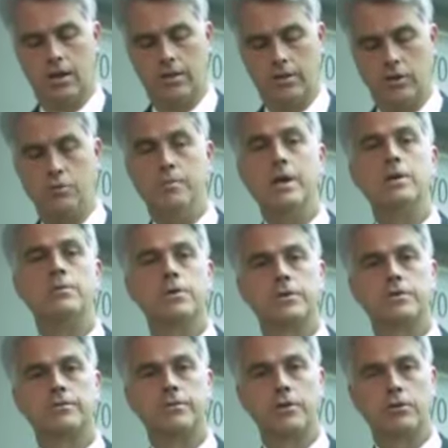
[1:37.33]
You meet with
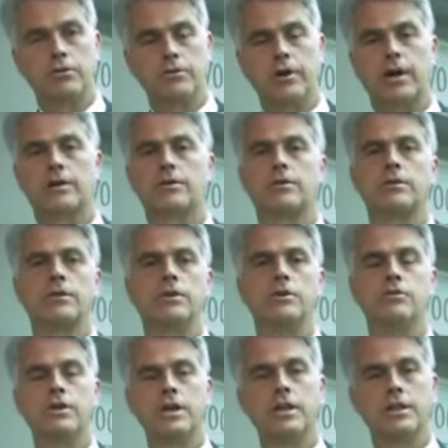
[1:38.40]
the funeral director,
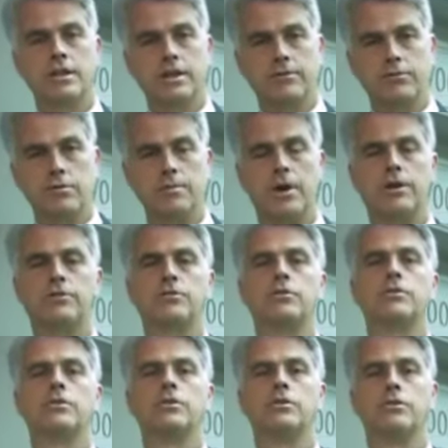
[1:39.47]
you get the
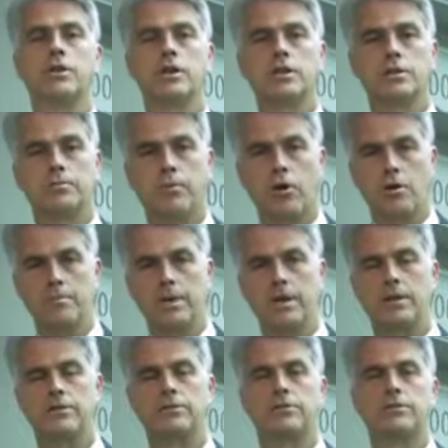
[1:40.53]
information, you get the
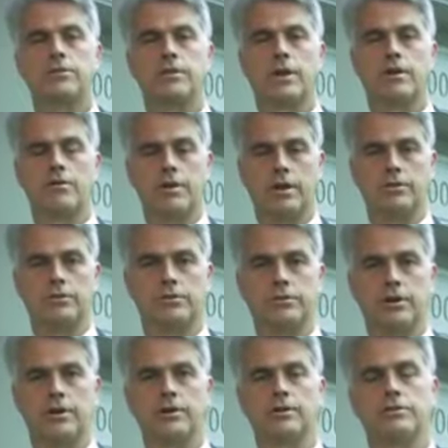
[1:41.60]
permits that are
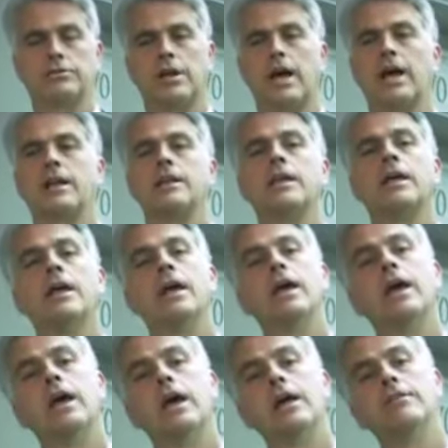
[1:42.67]
necessary to sign,
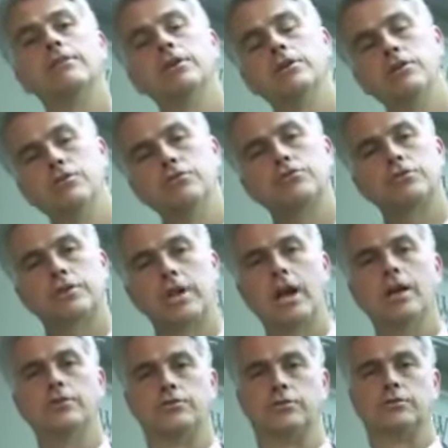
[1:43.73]
and then you
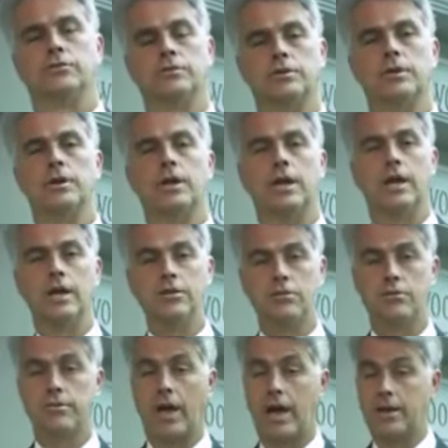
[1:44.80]
schedule
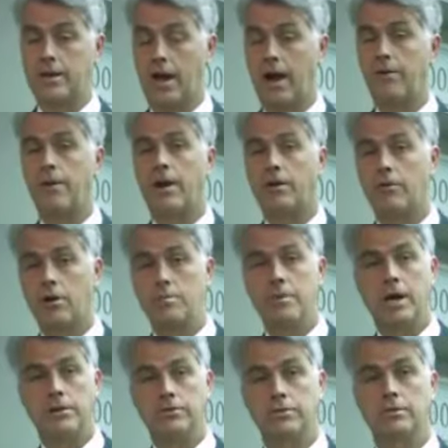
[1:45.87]
either that direct
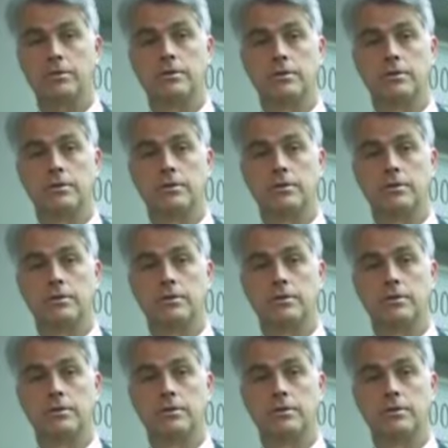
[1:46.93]
cremation,